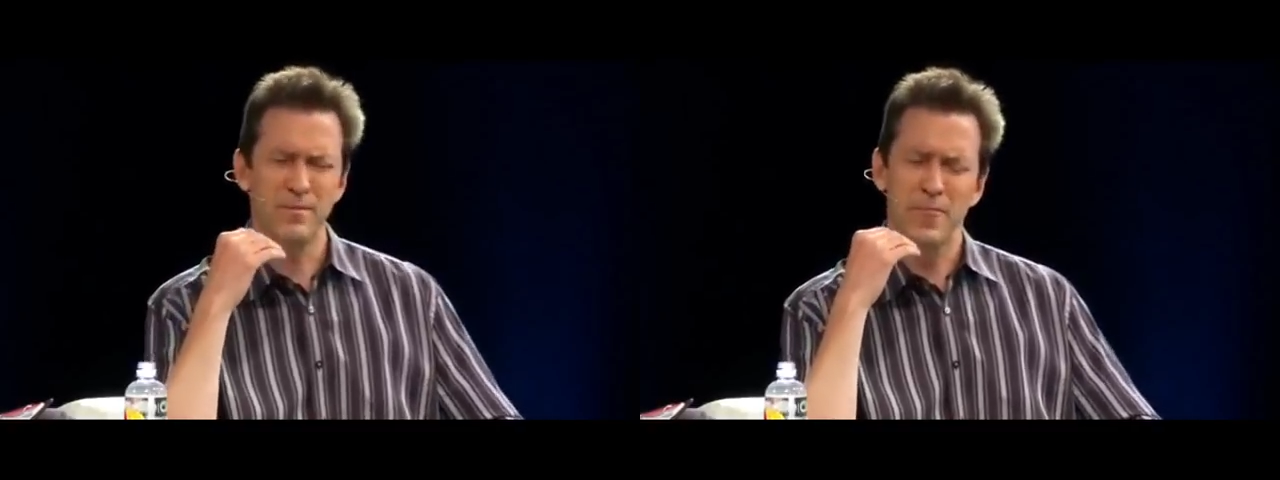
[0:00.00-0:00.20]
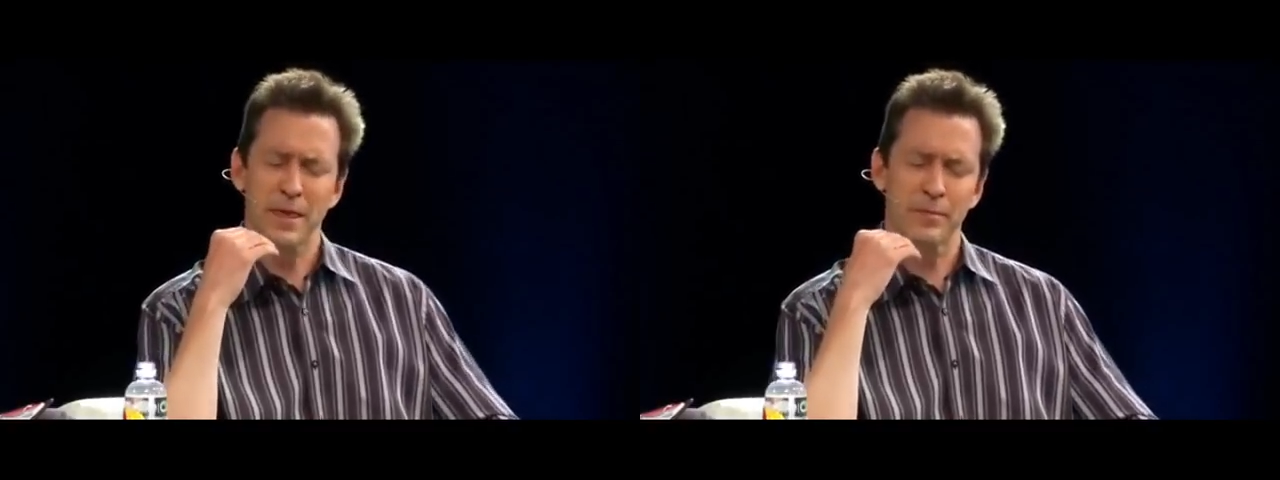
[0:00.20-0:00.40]

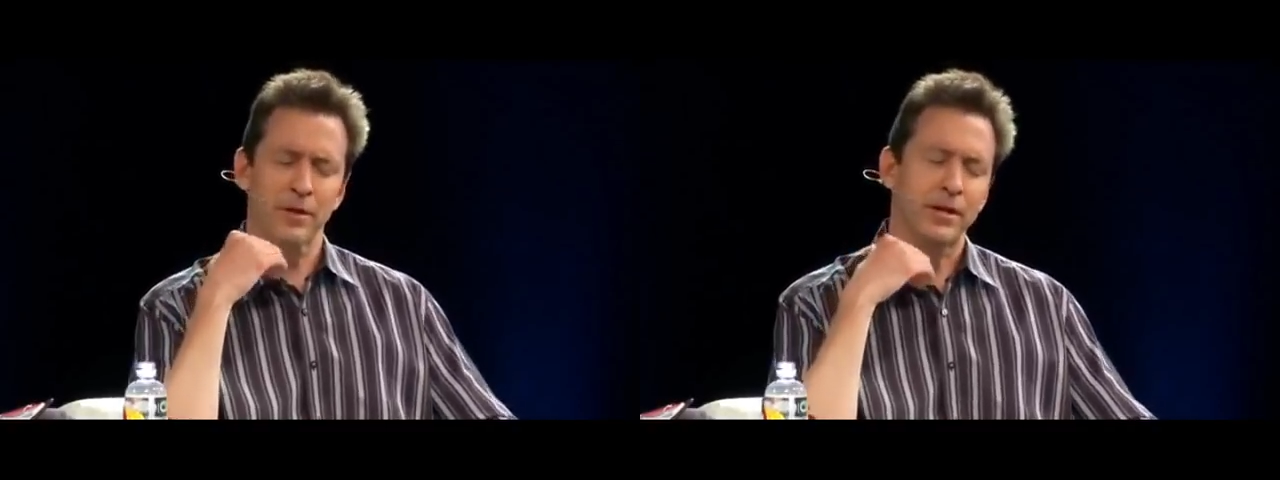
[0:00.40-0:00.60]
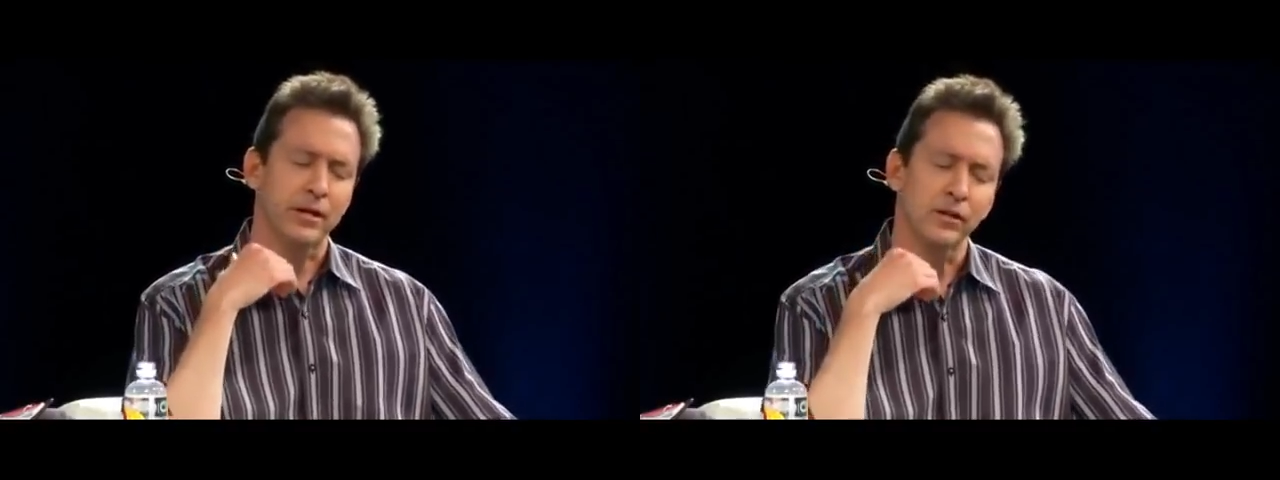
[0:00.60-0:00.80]
yeah, they're probably
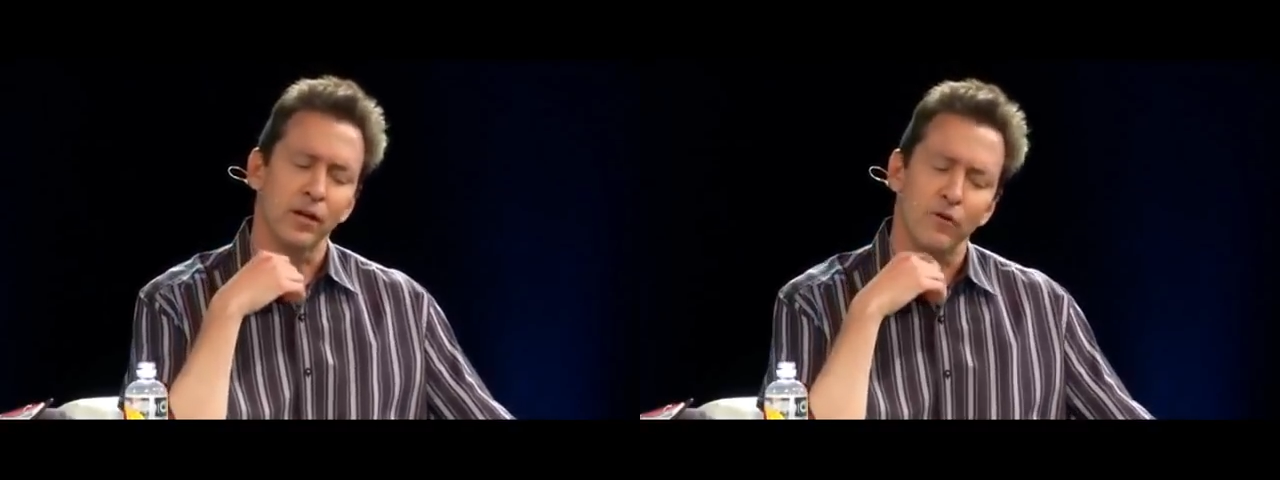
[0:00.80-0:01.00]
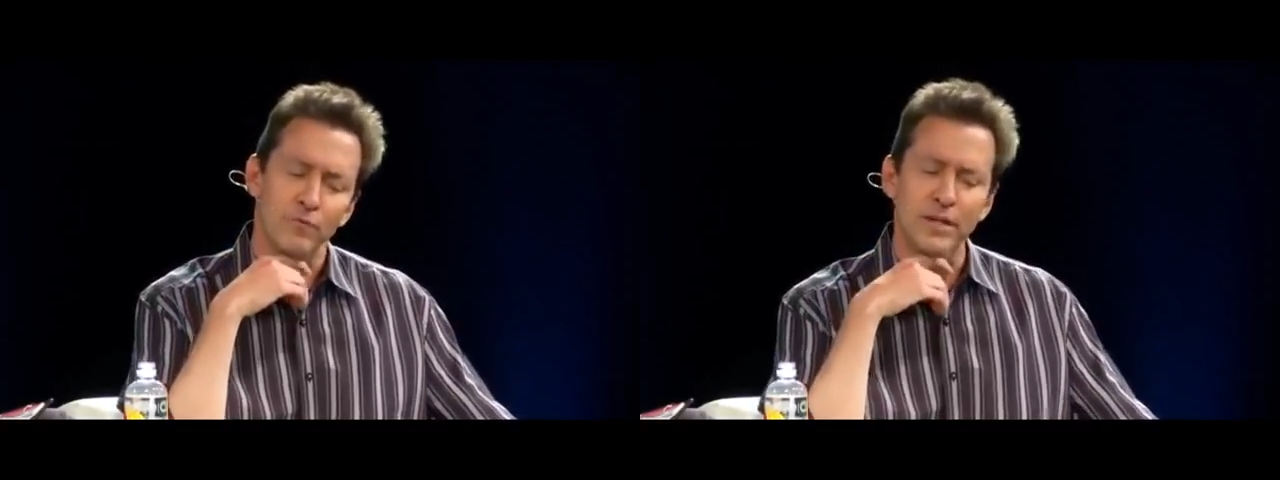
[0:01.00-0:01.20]
not going to
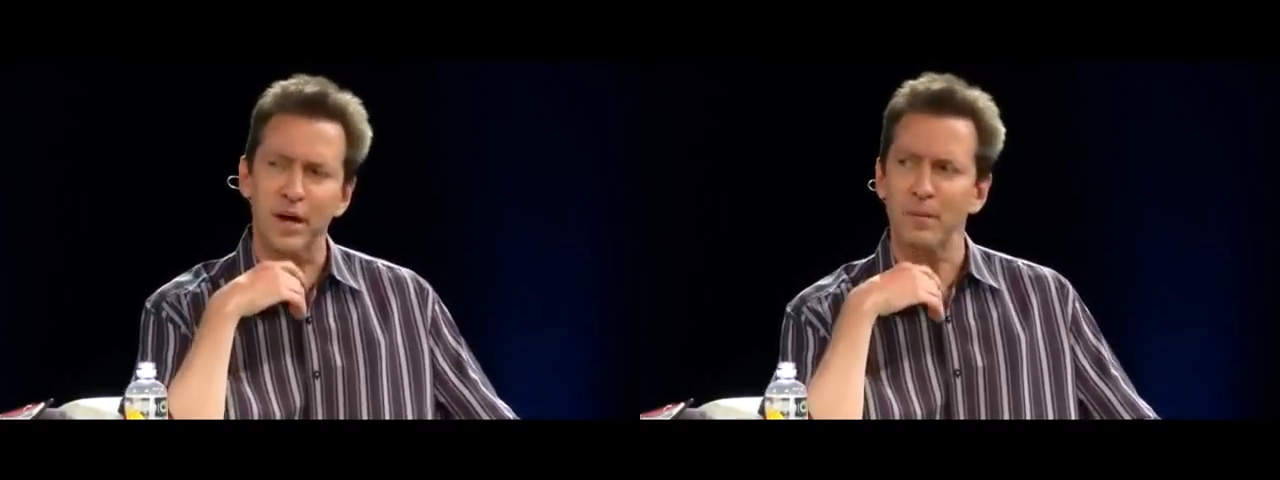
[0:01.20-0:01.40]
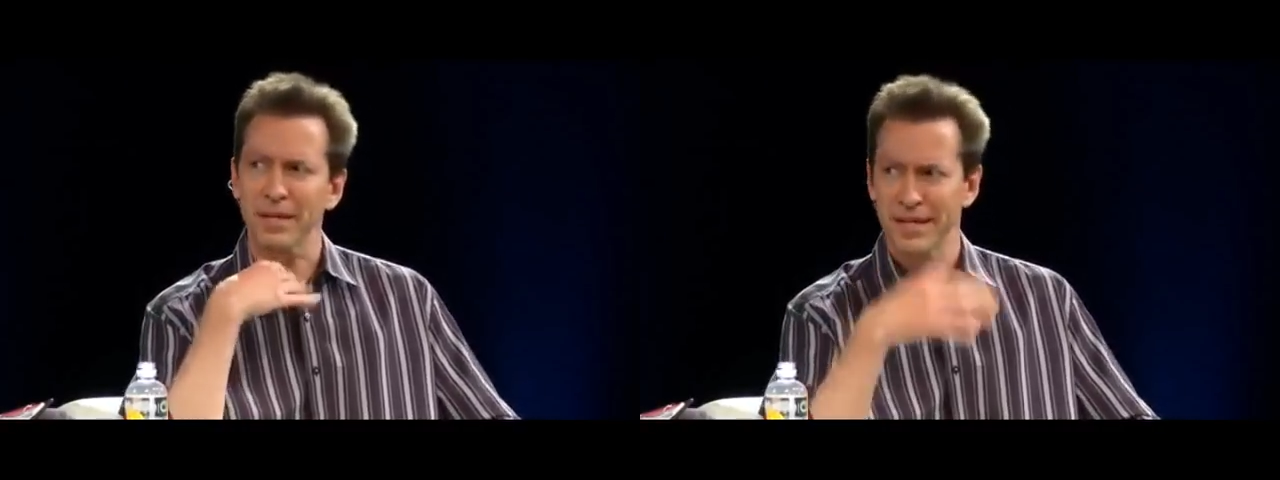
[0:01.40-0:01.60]
love me
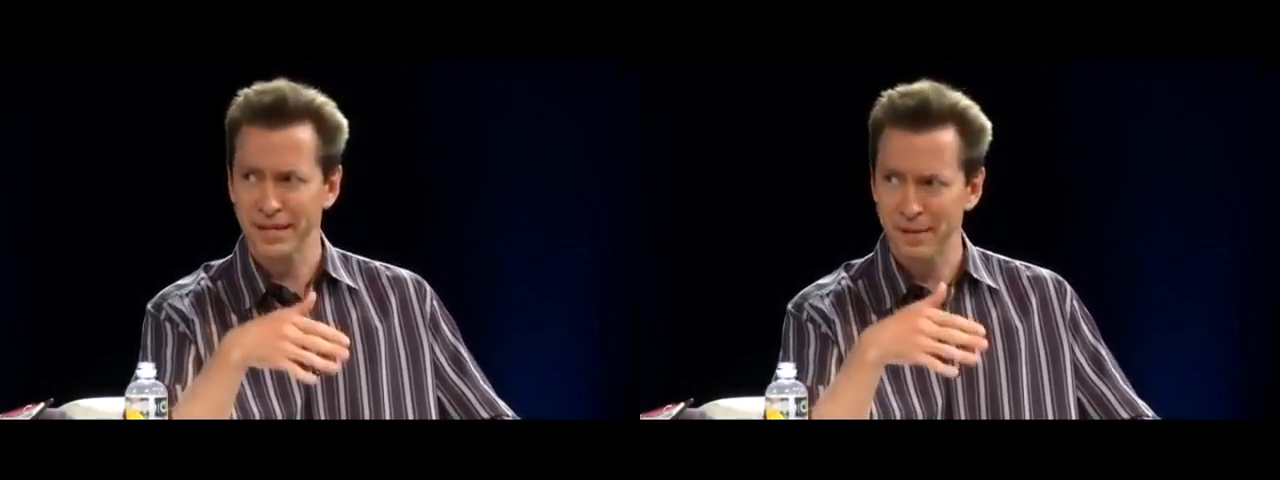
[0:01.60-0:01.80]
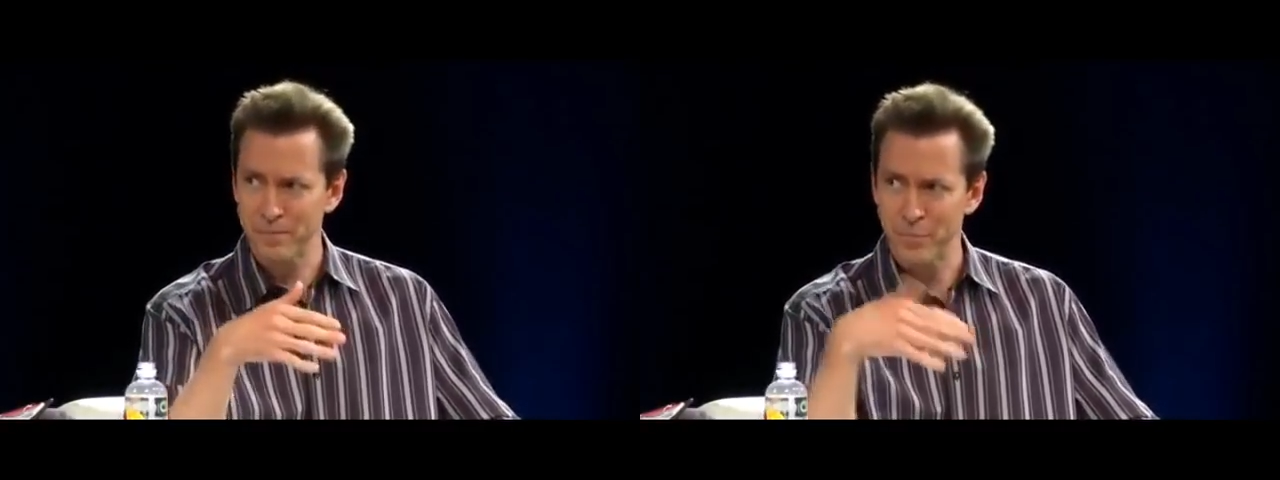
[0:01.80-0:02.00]
coming in,